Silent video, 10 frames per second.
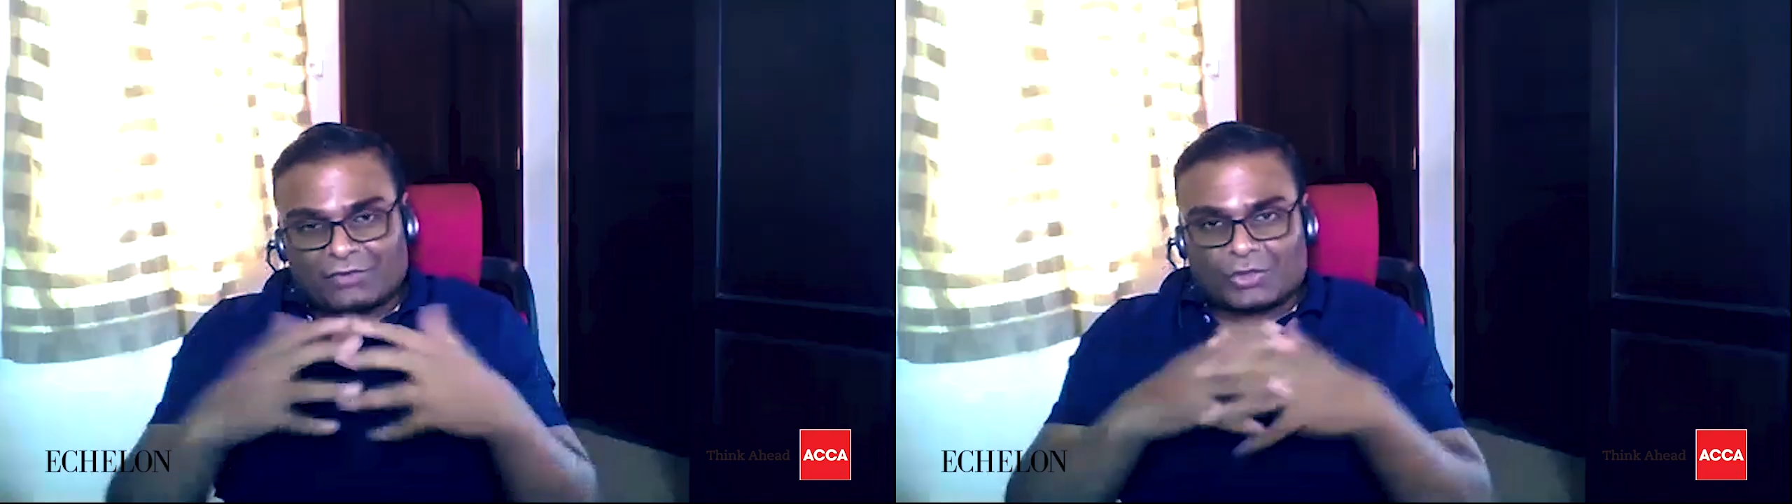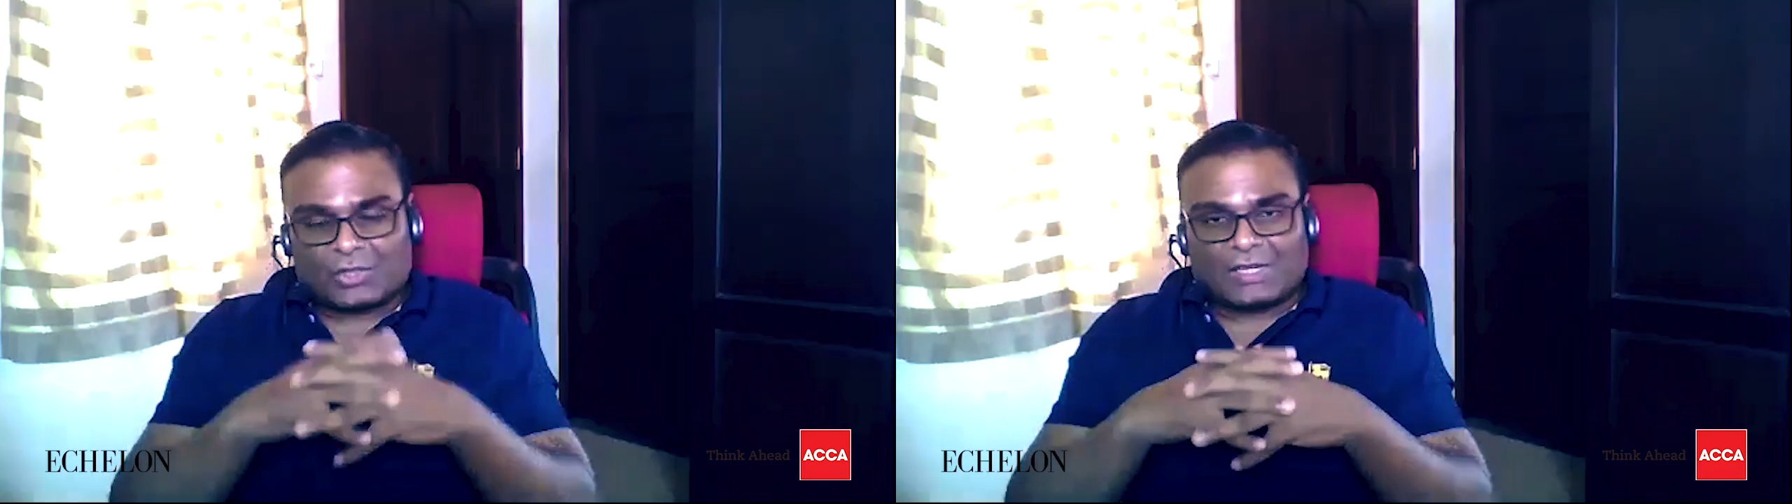
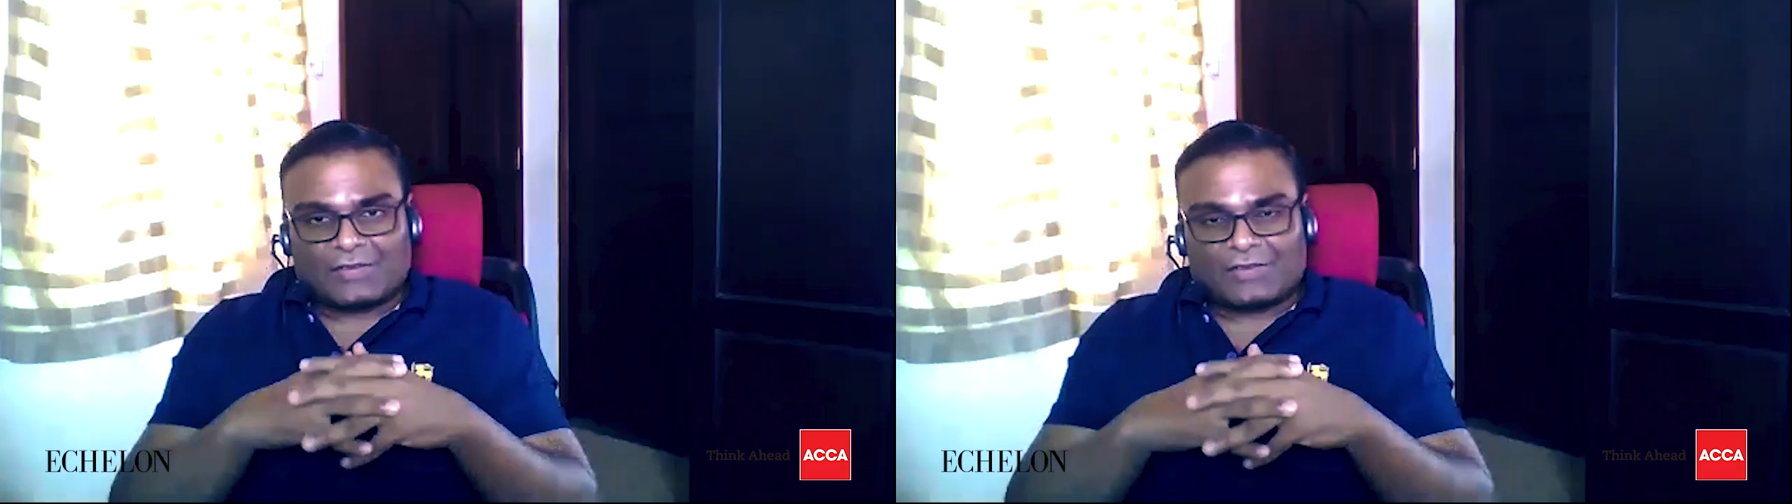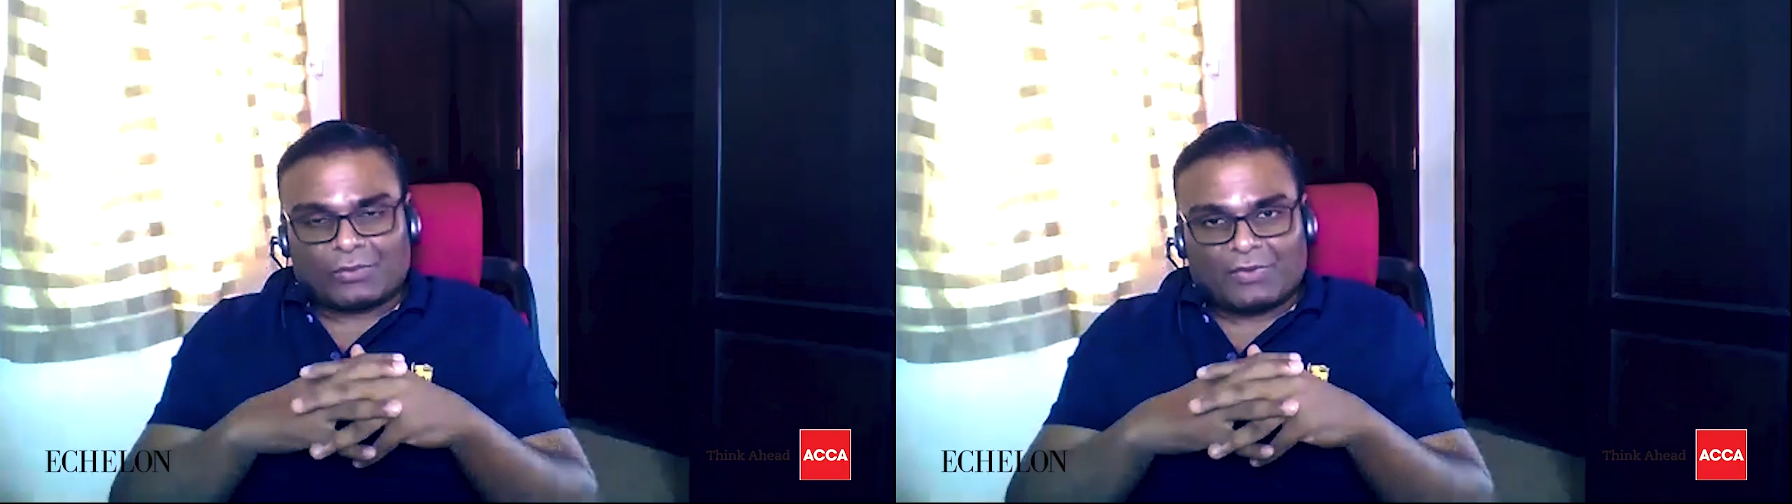fortunate
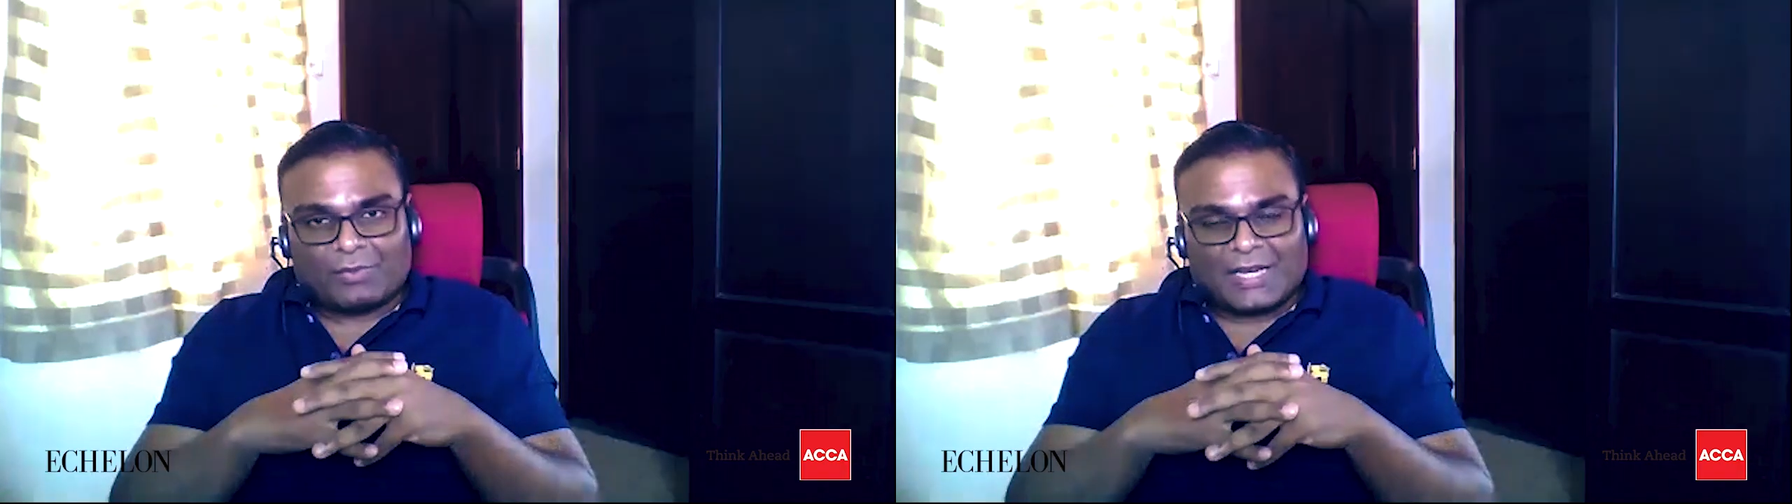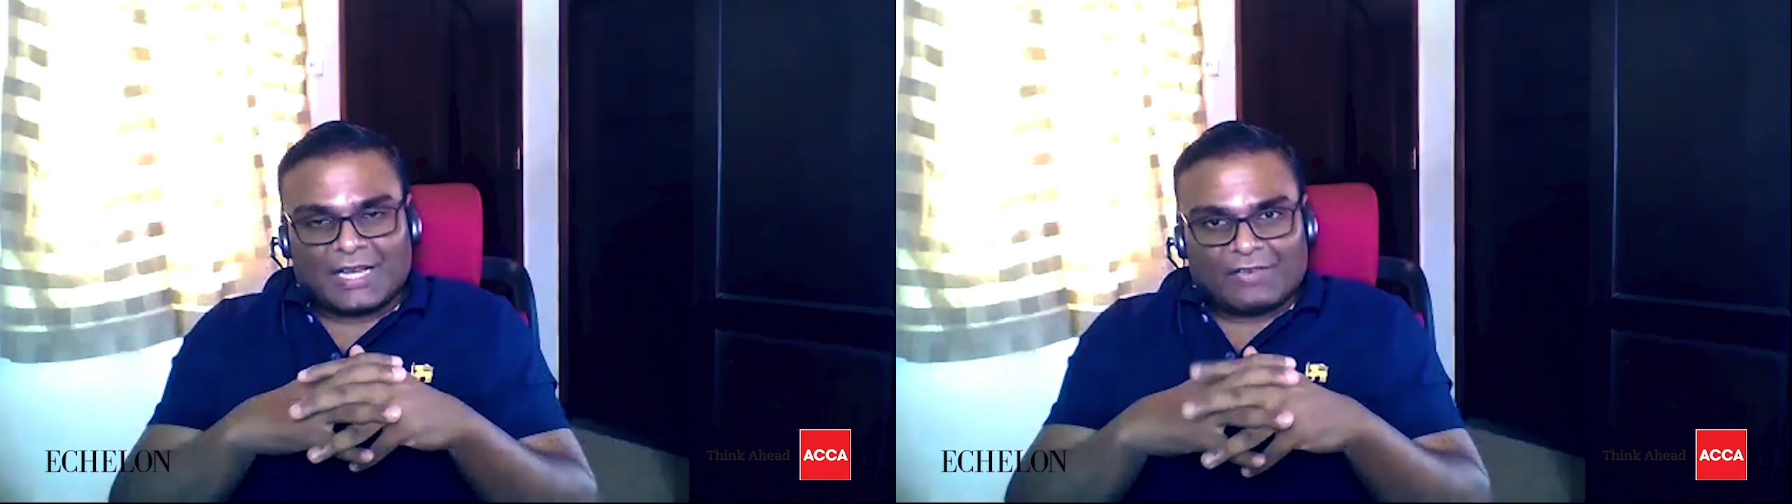enough that
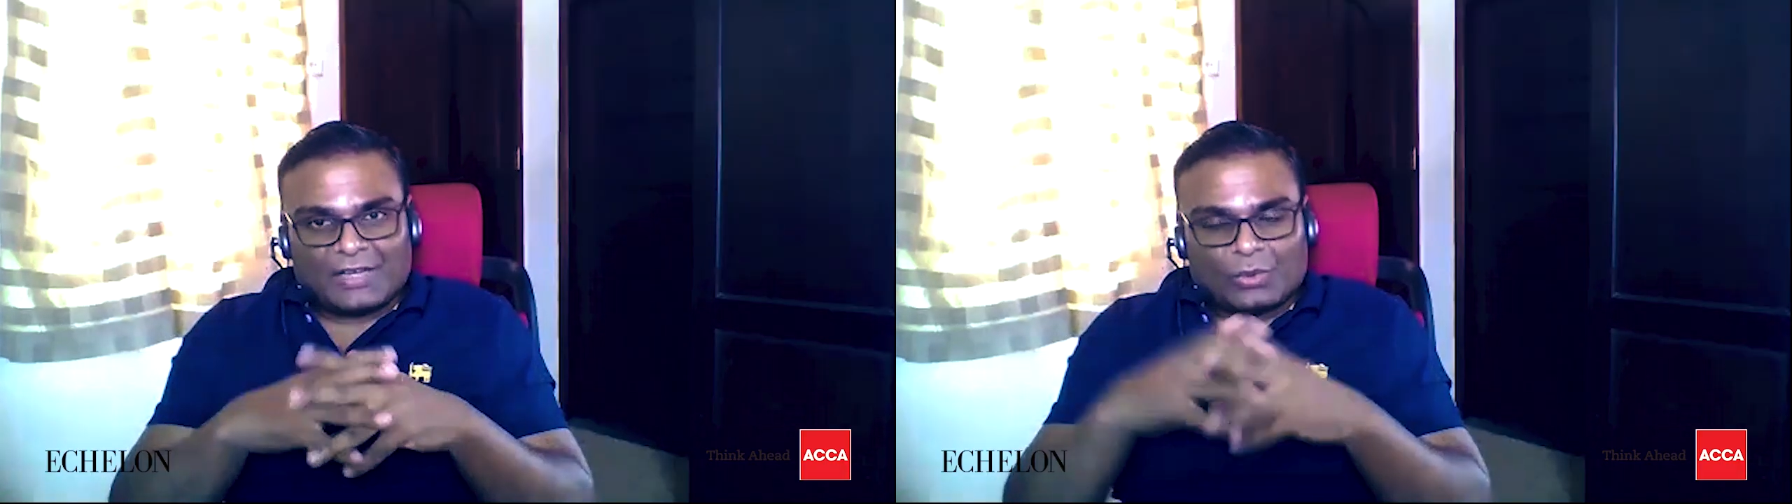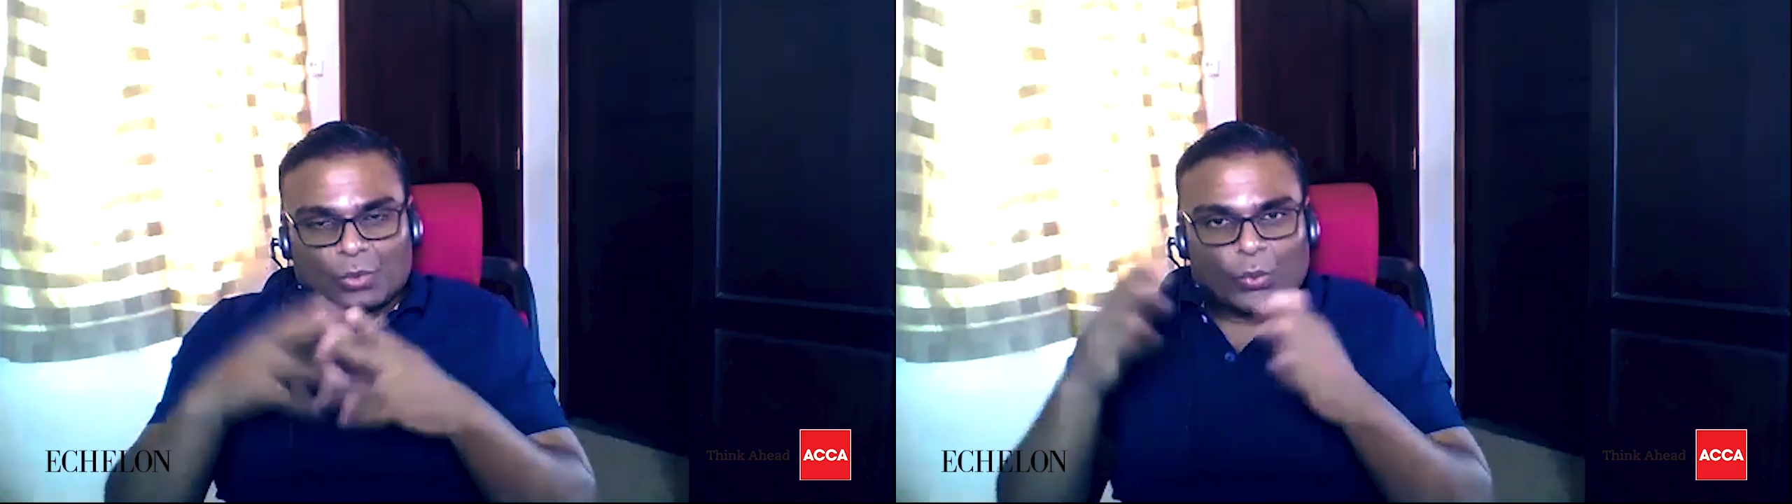we've been
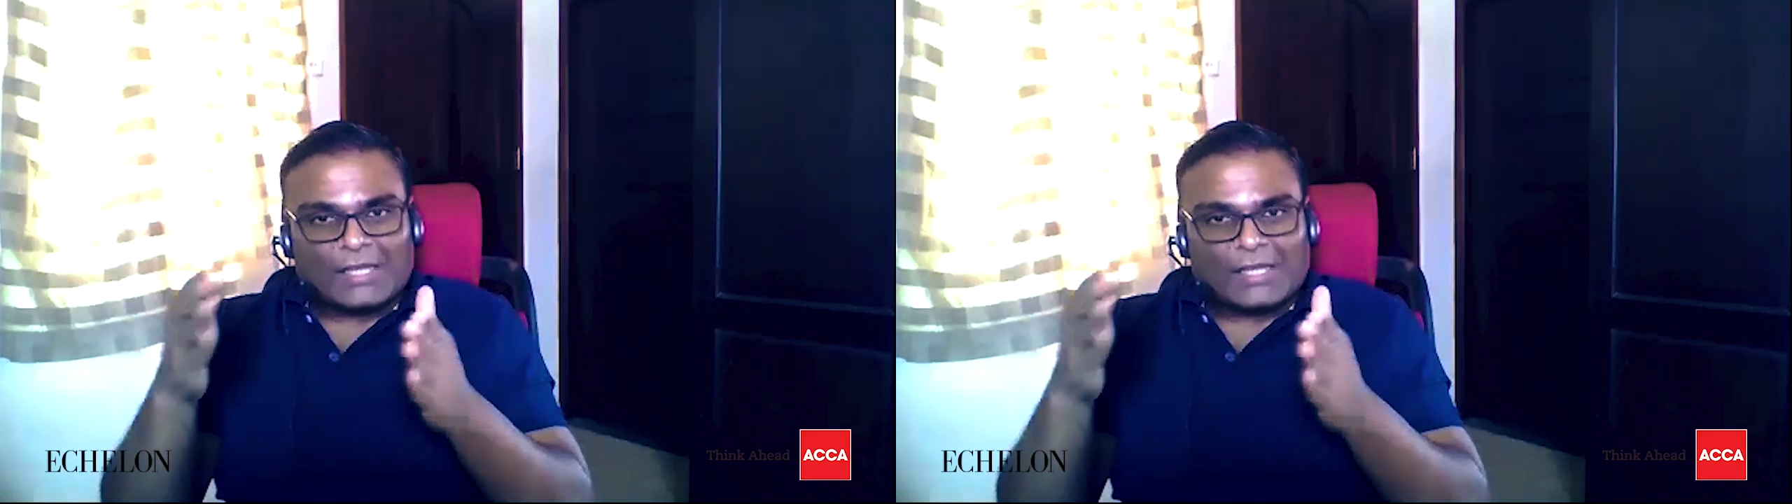having